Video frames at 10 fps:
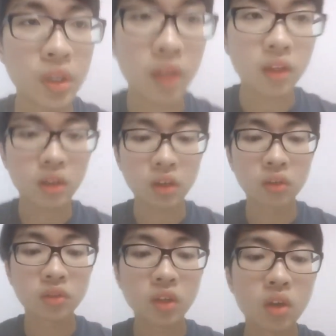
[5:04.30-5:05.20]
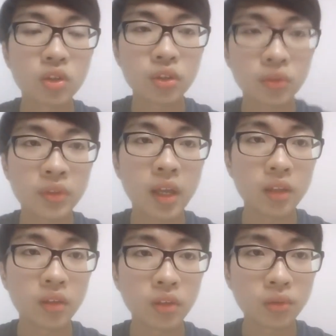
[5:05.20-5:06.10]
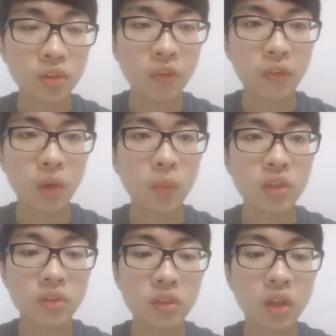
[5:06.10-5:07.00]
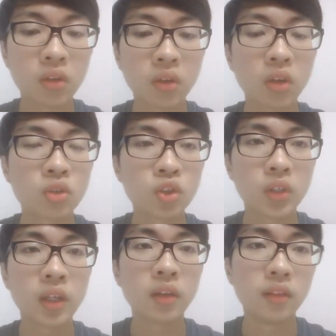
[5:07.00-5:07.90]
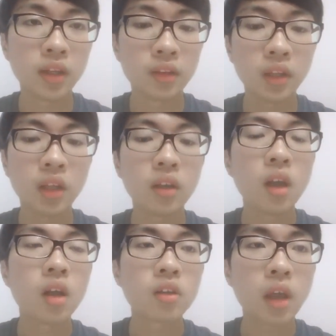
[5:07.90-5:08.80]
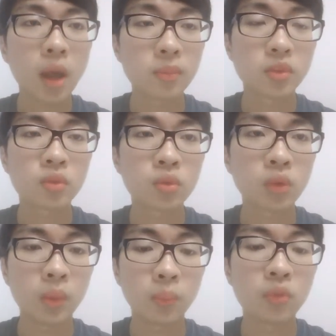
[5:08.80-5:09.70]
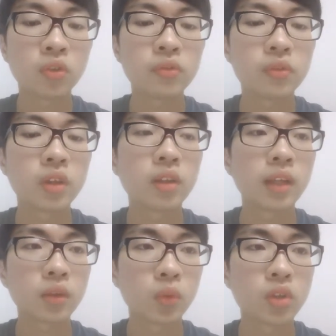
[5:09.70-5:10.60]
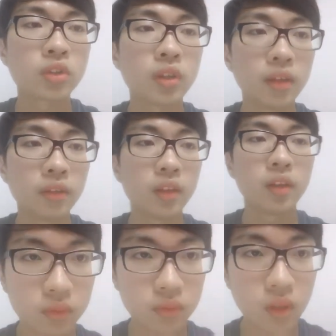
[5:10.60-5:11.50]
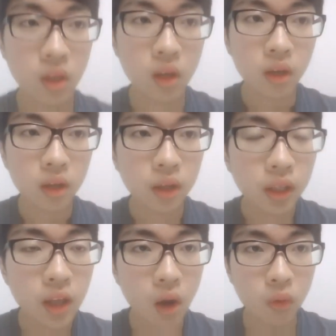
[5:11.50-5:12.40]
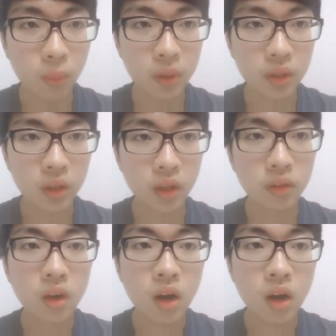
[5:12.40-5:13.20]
articles shows that the use of advanced technology in learning helps to improve the language learning. In our opinion,